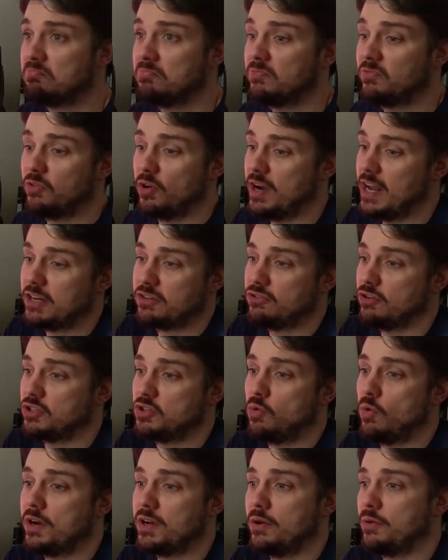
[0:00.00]
for an extra
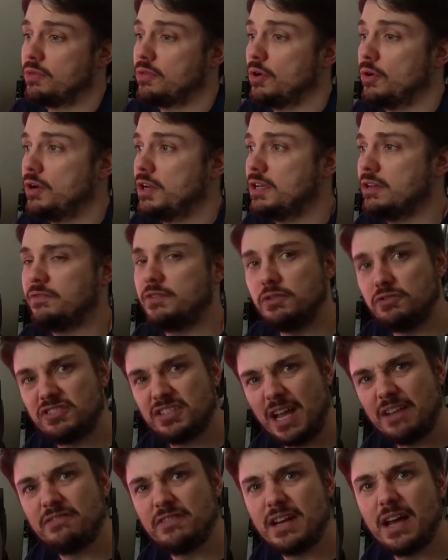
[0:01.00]
20 or 30, if you
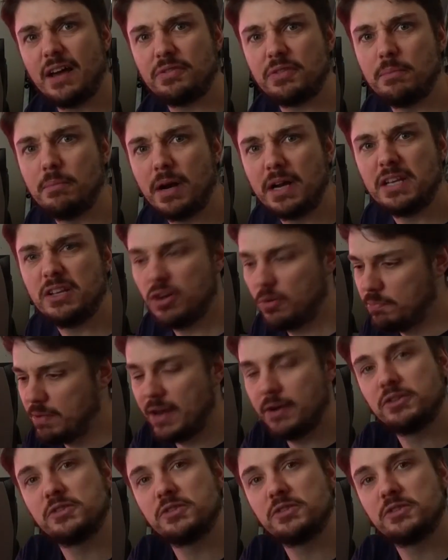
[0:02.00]
siphoned out the money, better